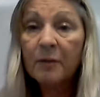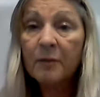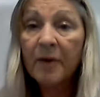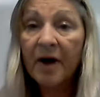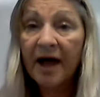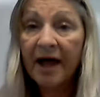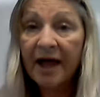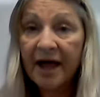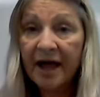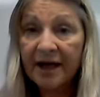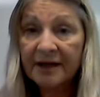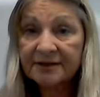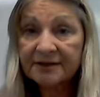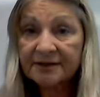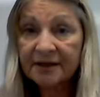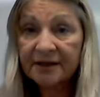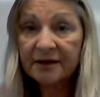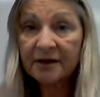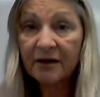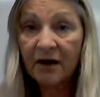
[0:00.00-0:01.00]
by
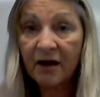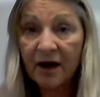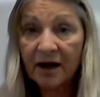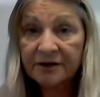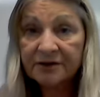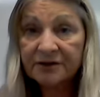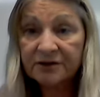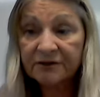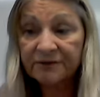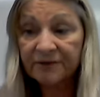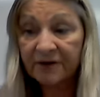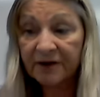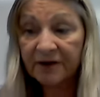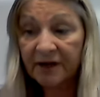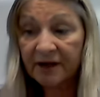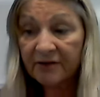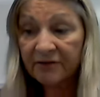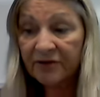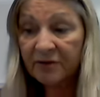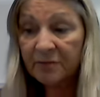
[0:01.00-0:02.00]
asking God to
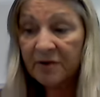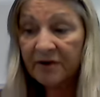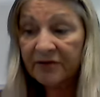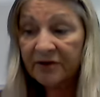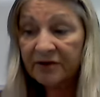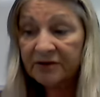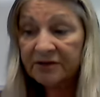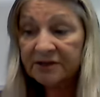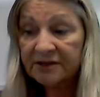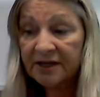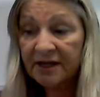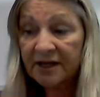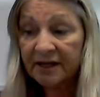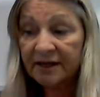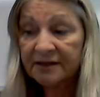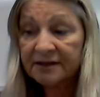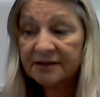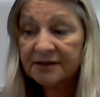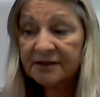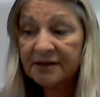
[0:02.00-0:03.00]
forgive them of their
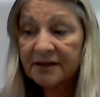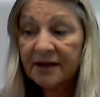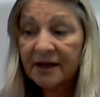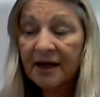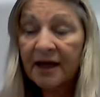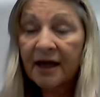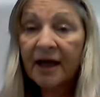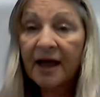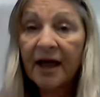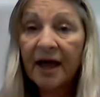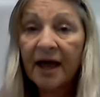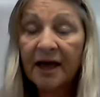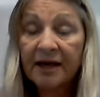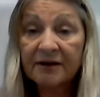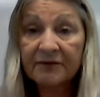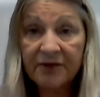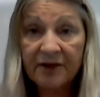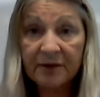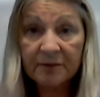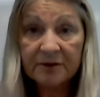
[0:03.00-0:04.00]
sins. And
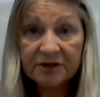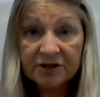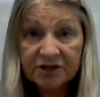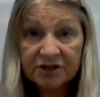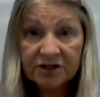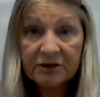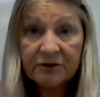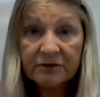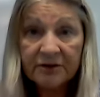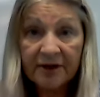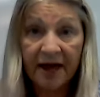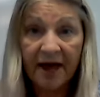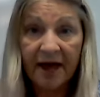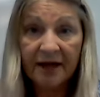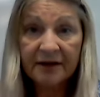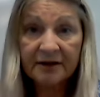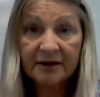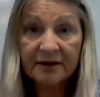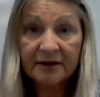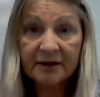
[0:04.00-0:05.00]
if they would do
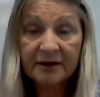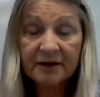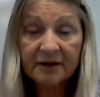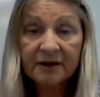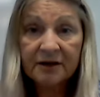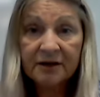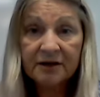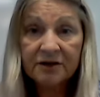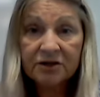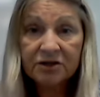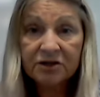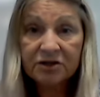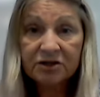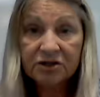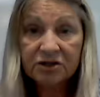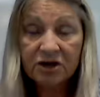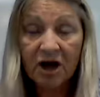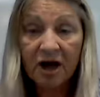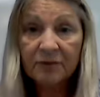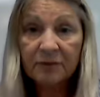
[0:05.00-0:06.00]
that,
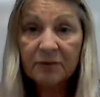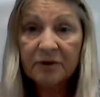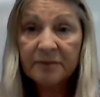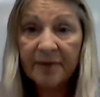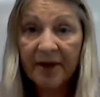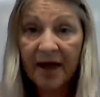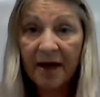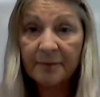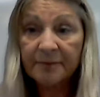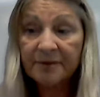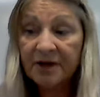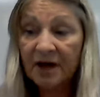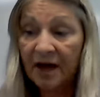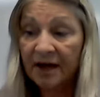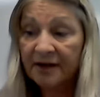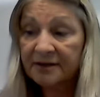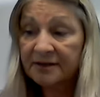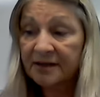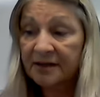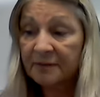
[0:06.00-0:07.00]
John would
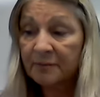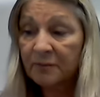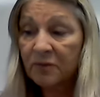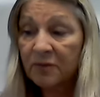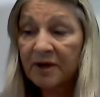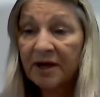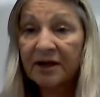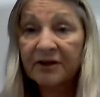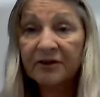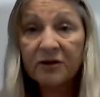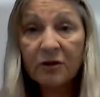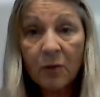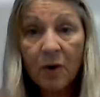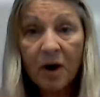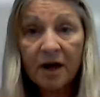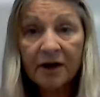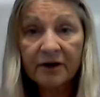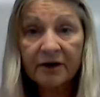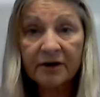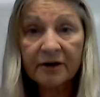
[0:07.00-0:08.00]
baptize them in the
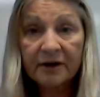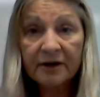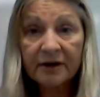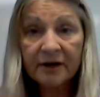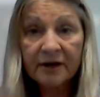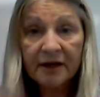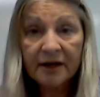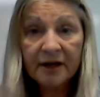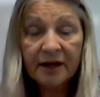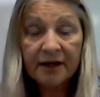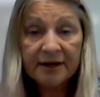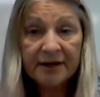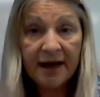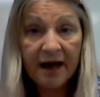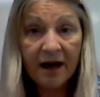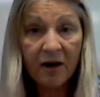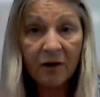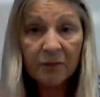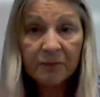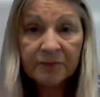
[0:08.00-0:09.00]
water.
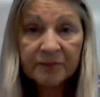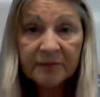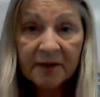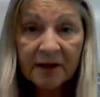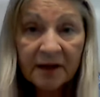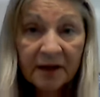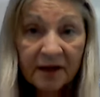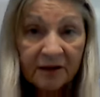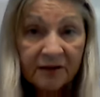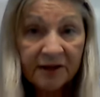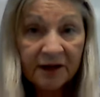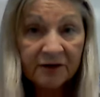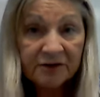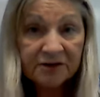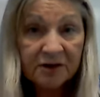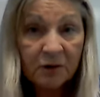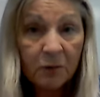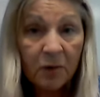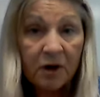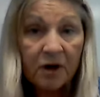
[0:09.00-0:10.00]
Now,
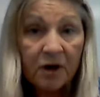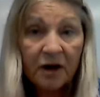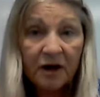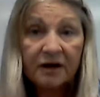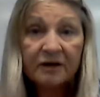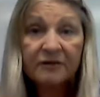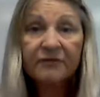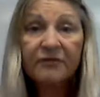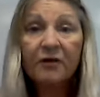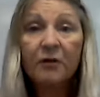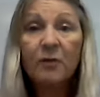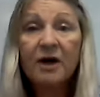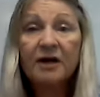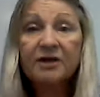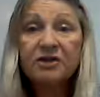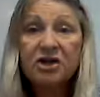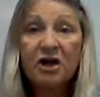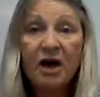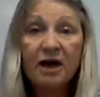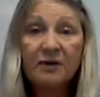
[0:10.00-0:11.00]
there's a word for
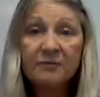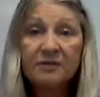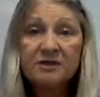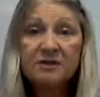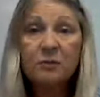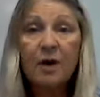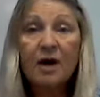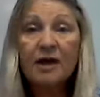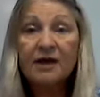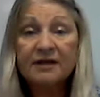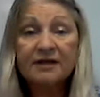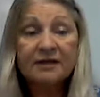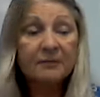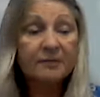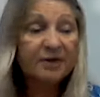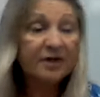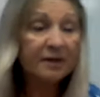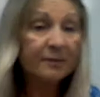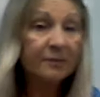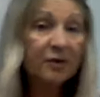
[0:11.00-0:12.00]
what John was wanting the
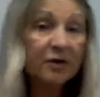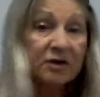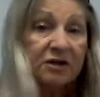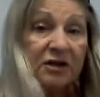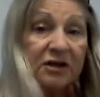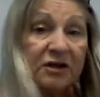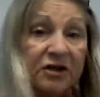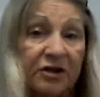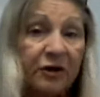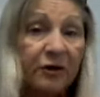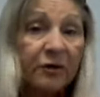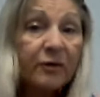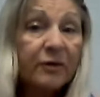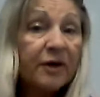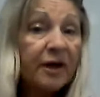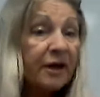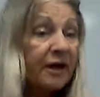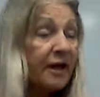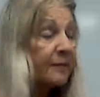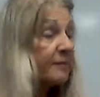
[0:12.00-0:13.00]
people to do,
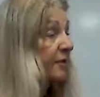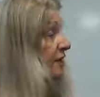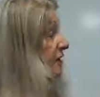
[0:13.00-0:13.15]
and I'm